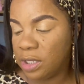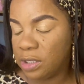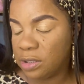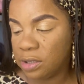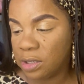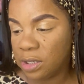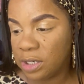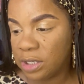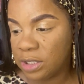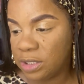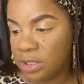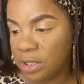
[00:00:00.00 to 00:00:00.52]

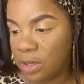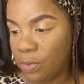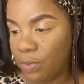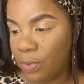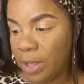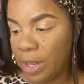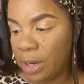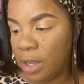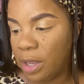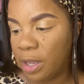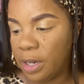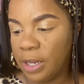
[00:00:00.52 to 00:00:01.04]
gonna sit
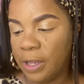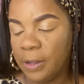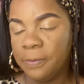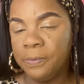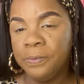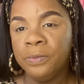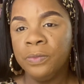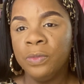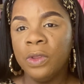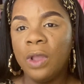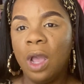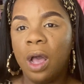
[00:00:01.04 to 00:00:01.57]
well on it.
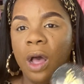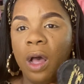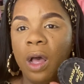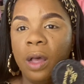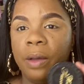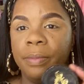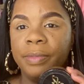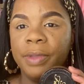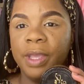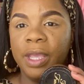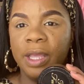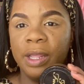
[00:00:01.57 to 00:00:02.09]

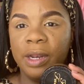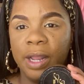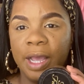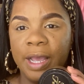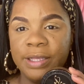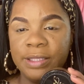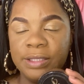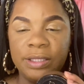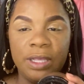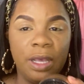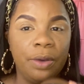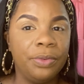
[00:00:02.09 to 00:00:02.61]
And
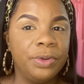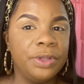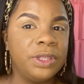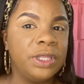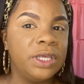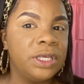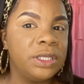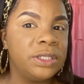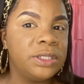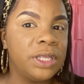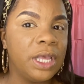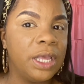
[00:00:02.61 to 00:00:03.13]
I set with
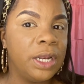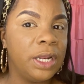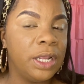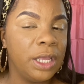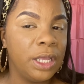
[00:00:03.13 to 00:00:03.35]
this and